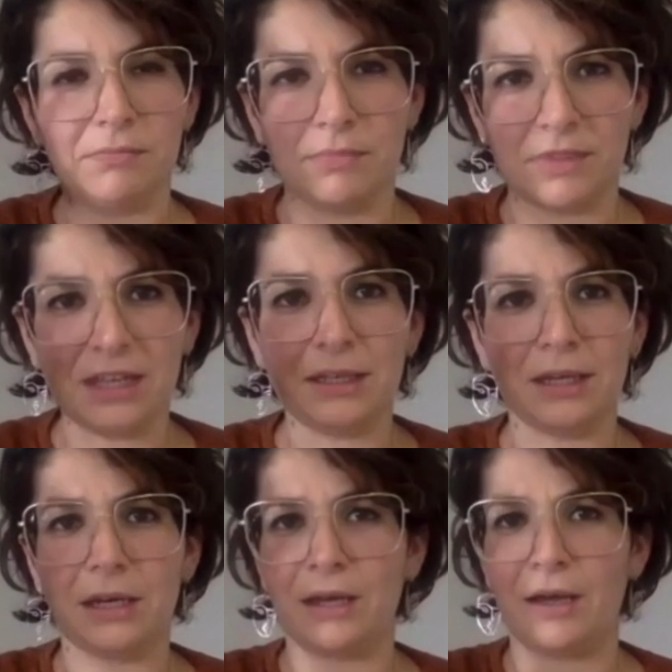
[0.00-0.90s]
thinking
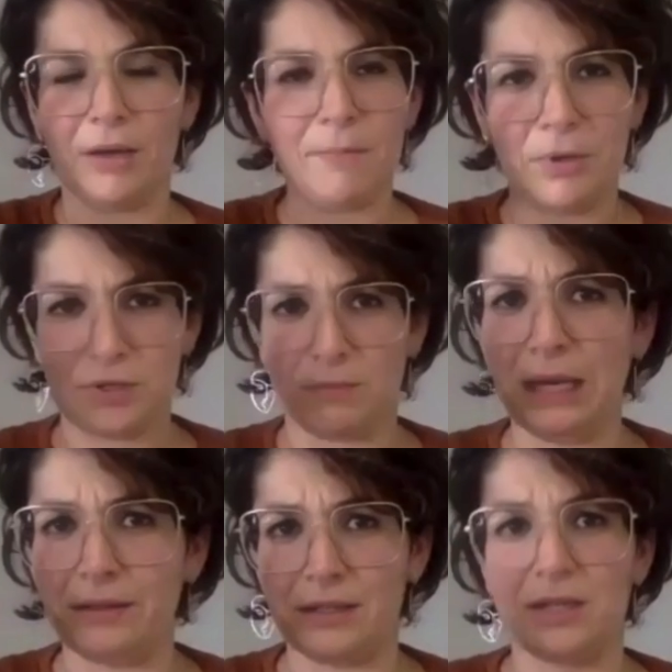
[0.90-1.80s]
in
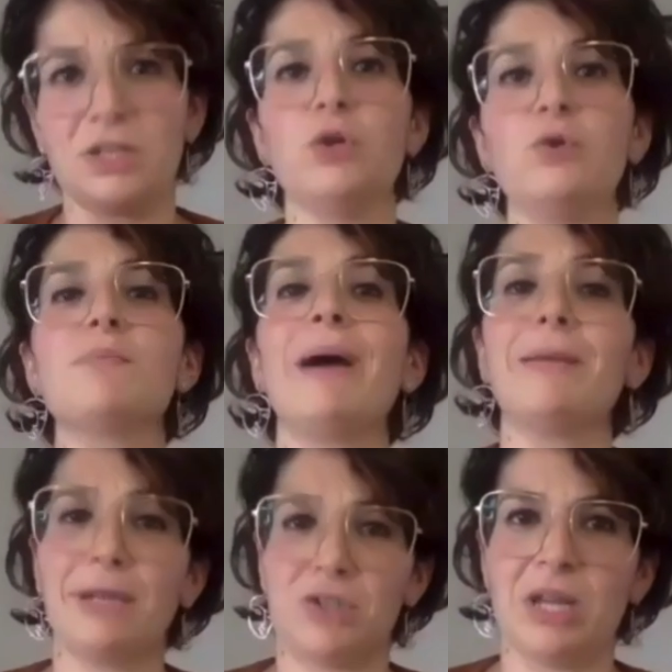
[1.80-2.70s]
possibilities and use my
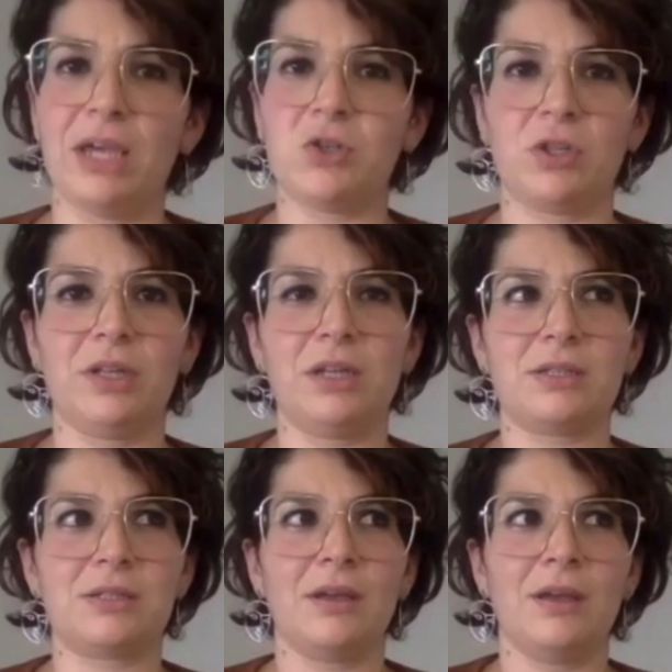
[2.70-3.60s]
imagination
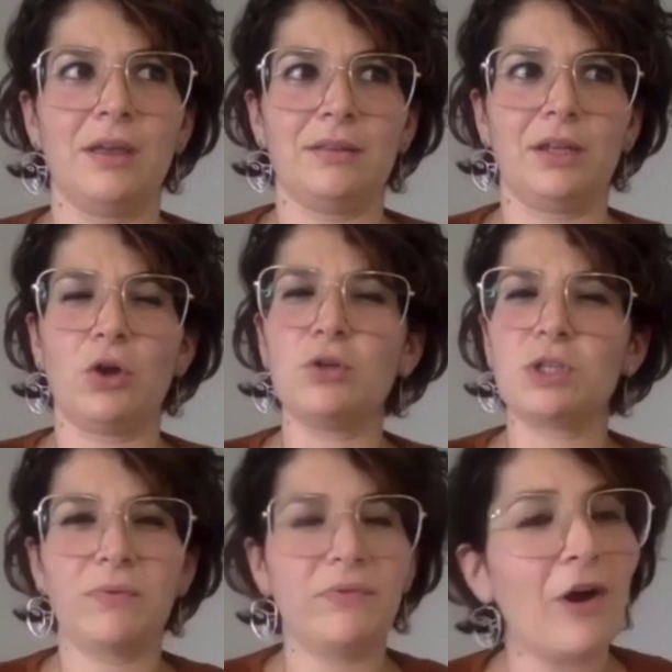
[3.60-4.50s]
that
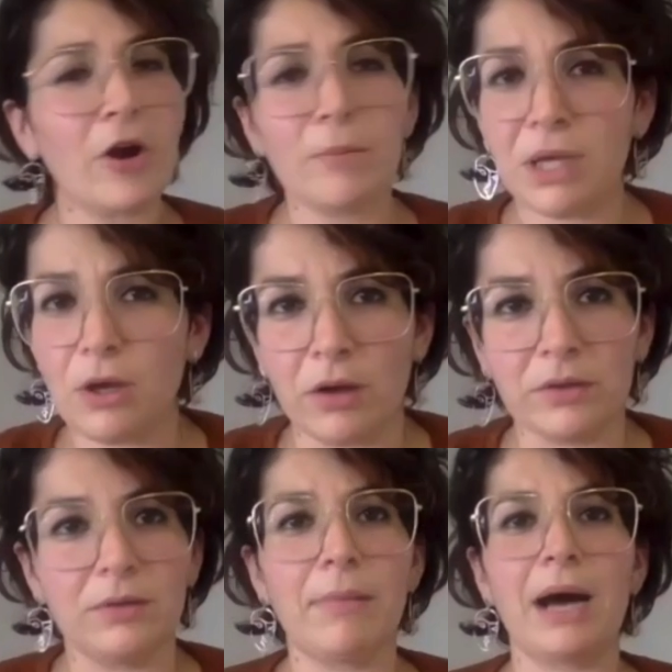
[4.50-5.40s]
goes far
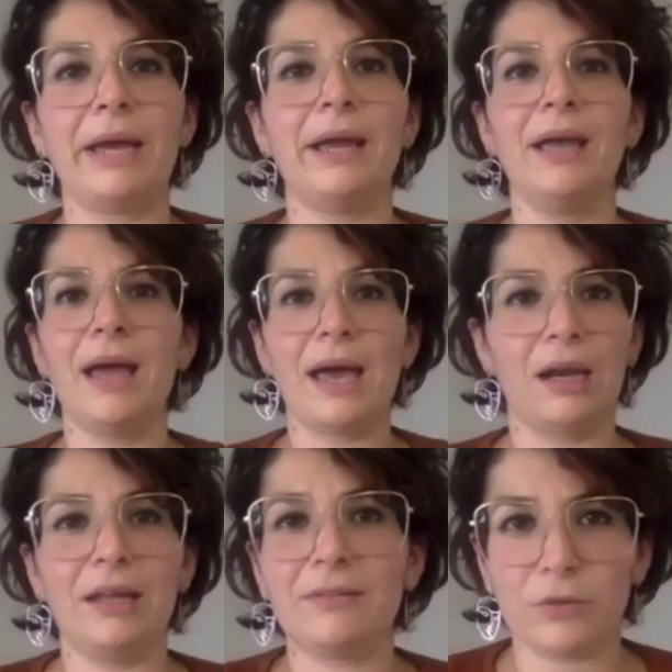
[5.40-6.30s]
beyond my
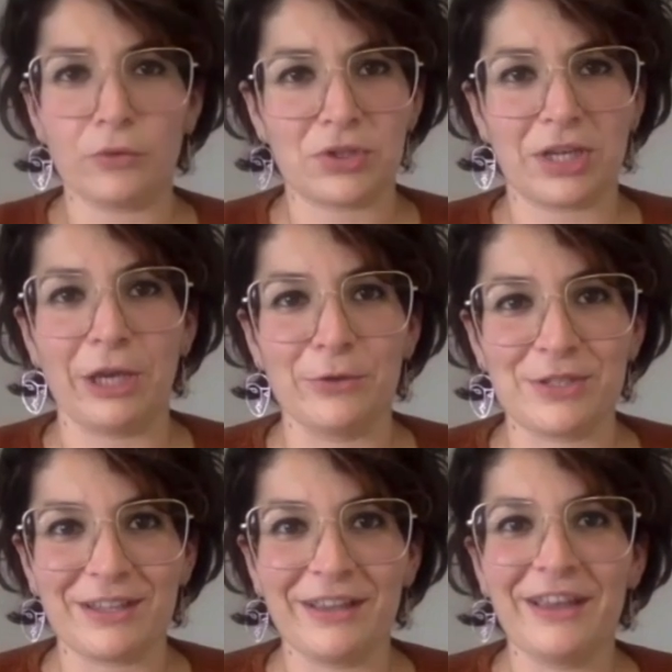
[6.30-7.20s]
analytical
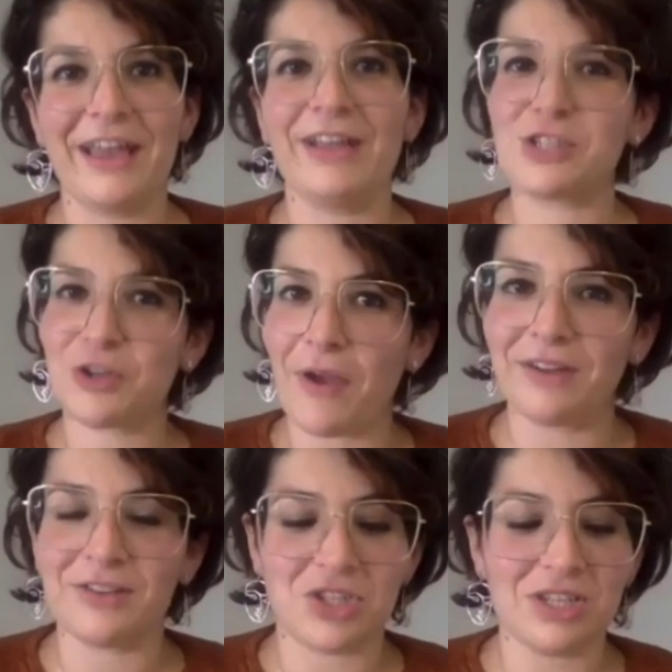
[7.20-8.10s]
skills and
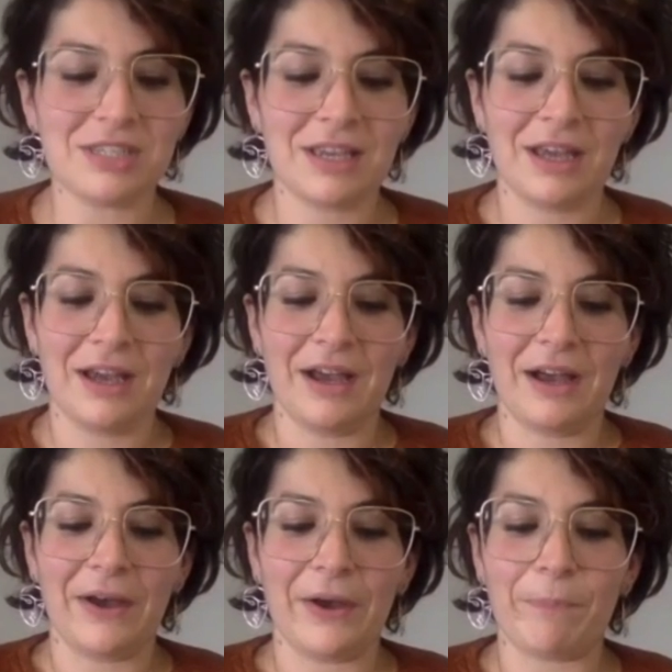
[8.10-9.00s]
strategies,
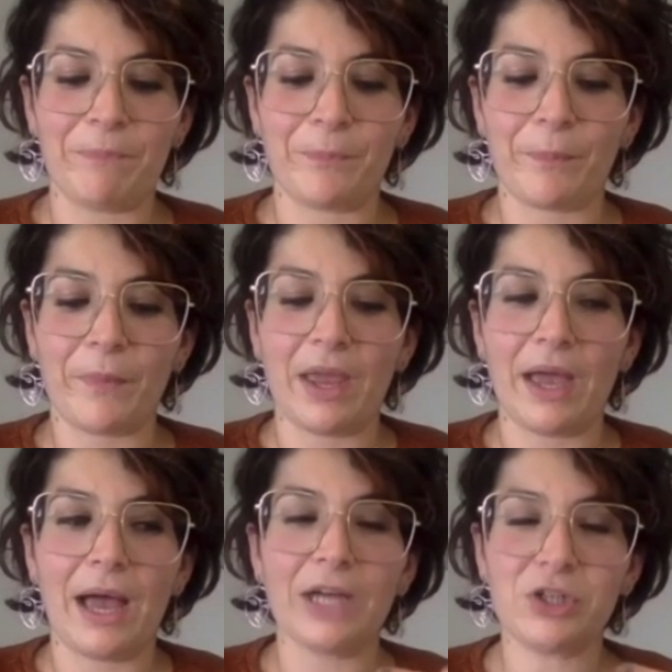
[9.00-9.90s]

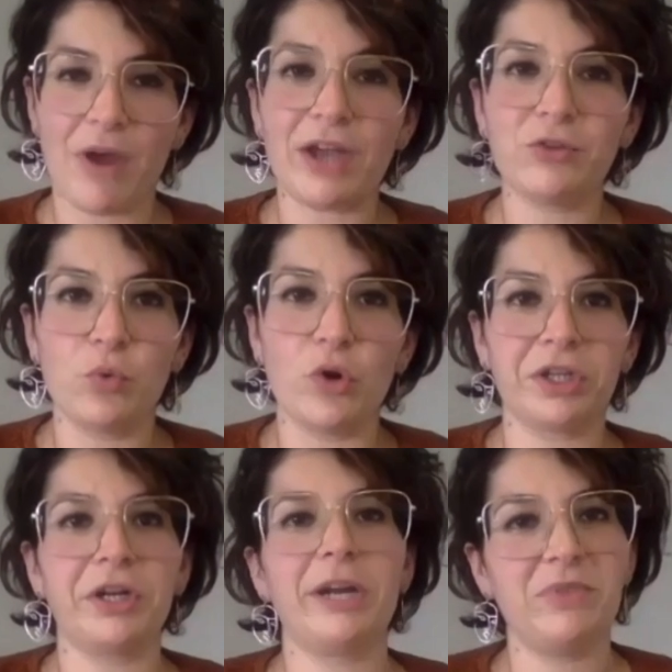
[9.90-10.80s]
I try to
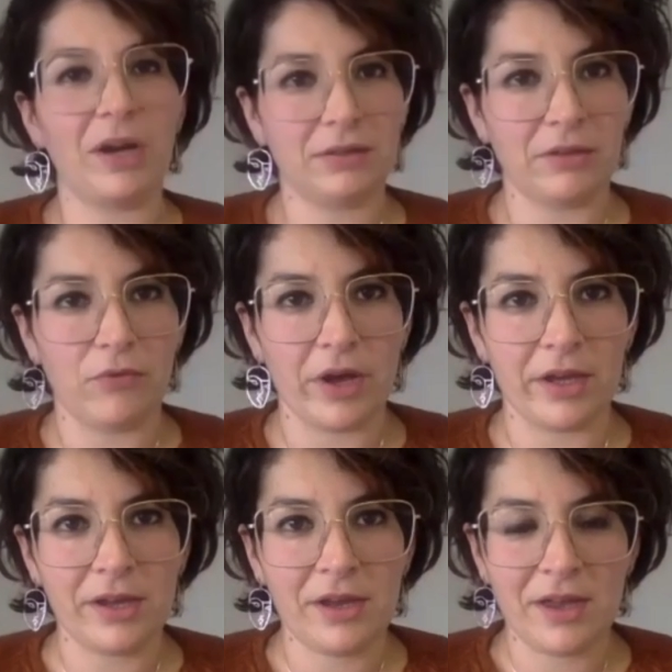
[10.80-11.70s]
work in an abductive
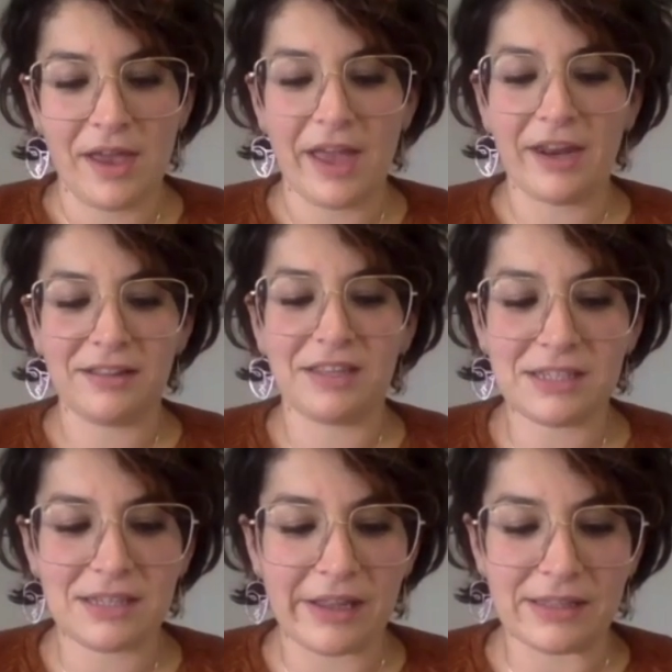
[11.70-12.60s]
way. And in
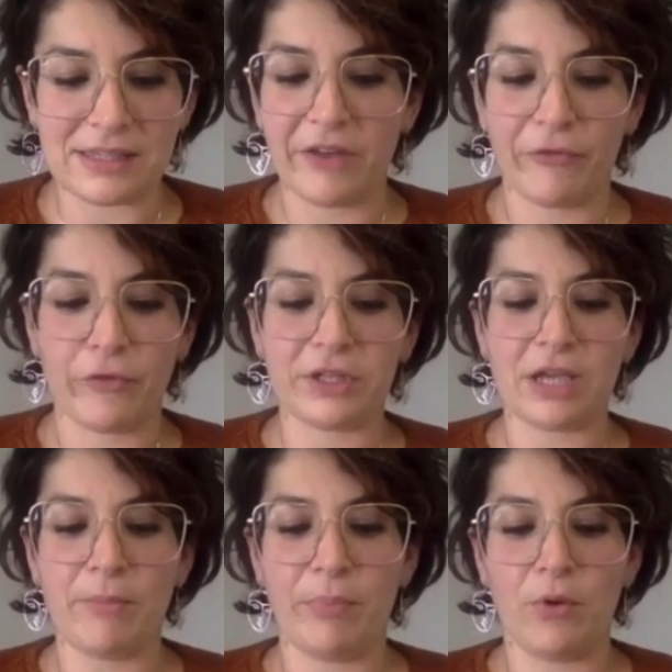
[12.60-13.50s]
this sense, I, for
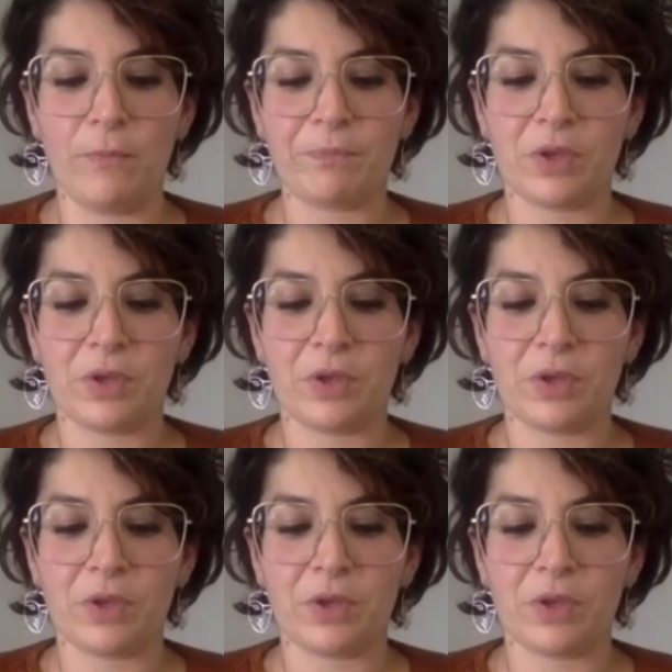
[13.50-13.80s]
example,